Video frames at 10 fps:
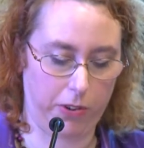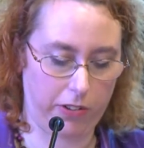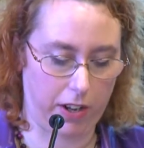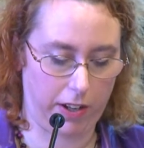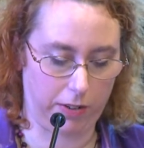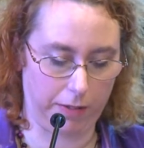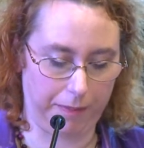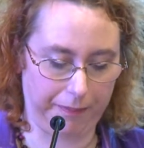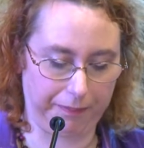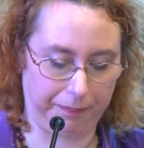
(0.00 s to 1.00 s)
what's going
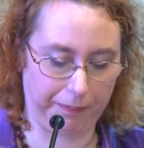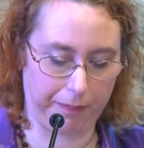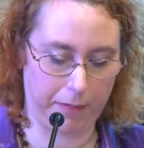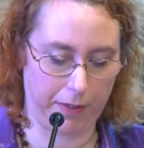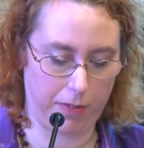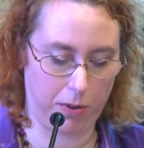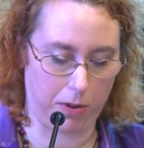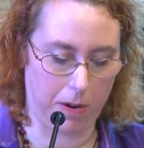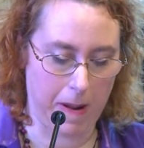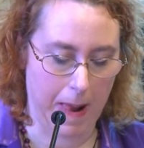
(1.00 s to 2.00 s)
on
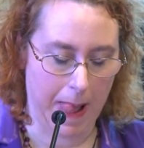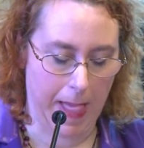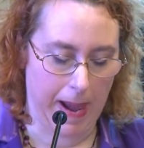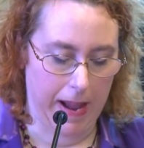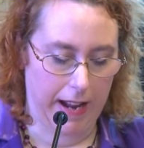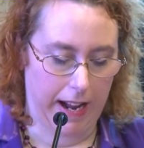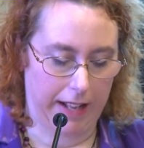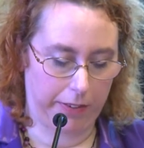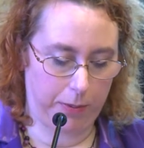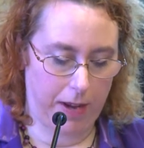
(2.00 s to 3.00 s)
before
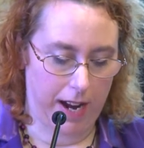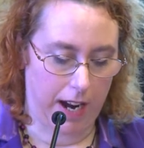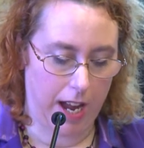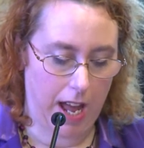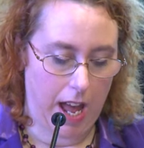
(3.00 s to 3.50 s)
elsewhere.